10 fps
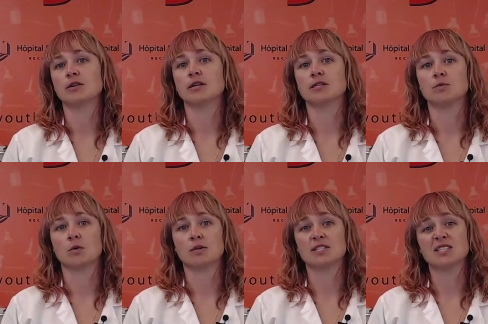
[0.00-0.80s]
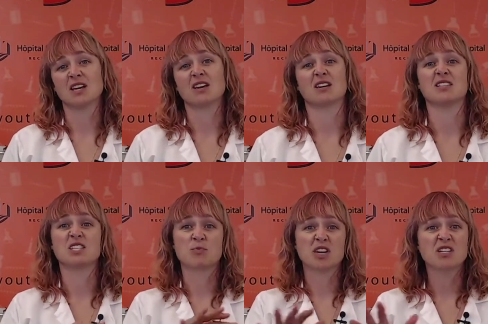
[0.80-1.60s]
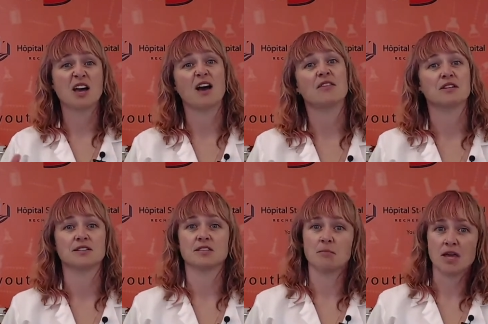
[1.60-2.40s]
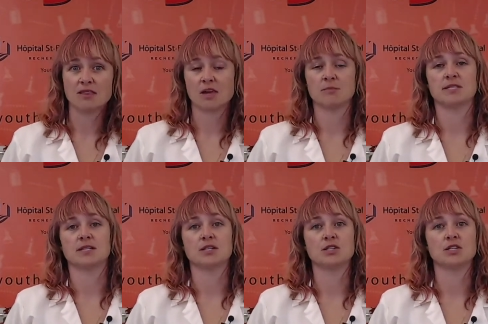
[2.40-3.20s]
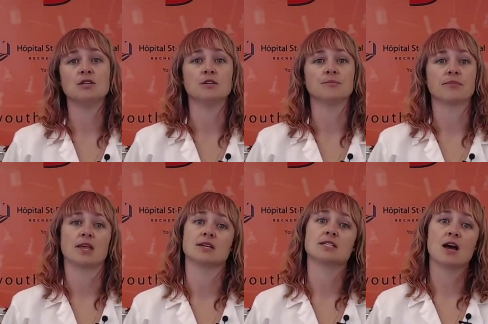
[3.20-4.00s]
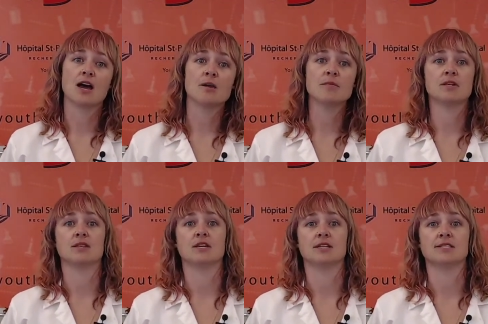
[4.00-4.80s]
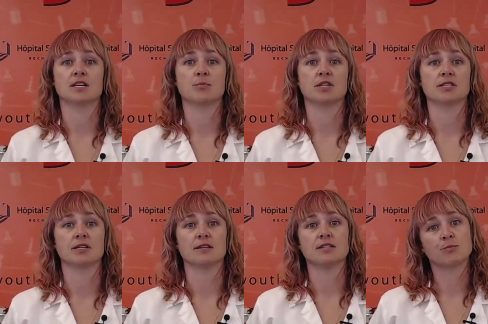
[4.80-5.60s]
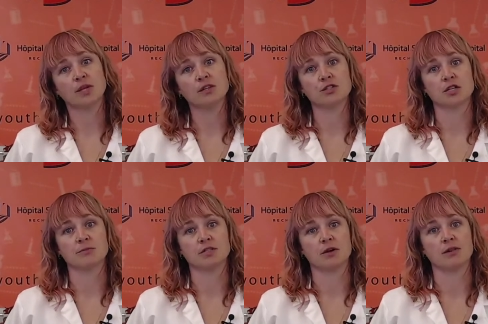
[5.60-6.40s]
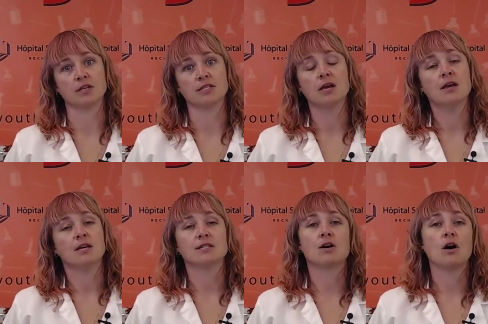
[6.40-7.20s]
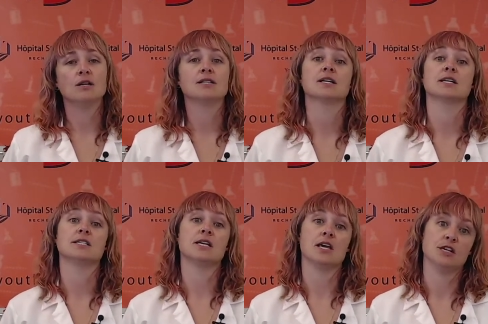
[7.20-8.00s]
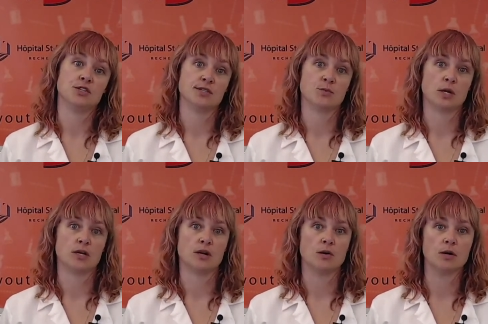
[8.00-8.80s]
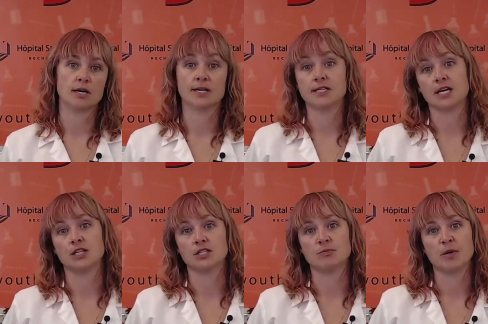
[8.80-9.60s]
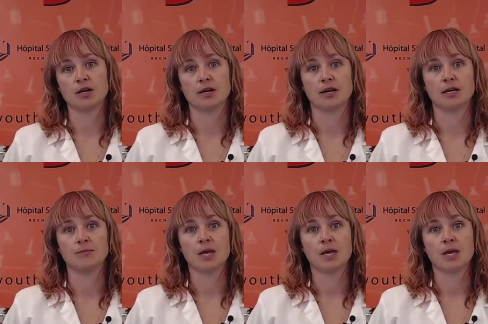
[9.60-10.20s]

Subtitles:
in us while we're sick can spread to others and make them sick too. And the time that a sick person can spread their germs to others is called a contagious window or contagious period.